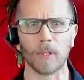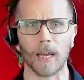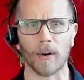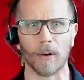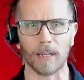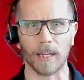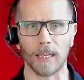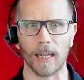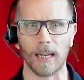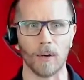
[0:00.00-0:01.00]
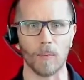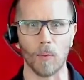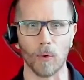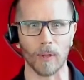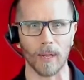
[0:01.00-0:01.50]
guarantee they know
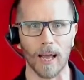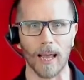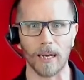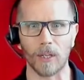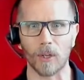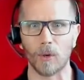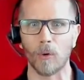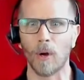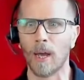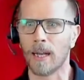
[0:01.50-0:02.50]
more than I do.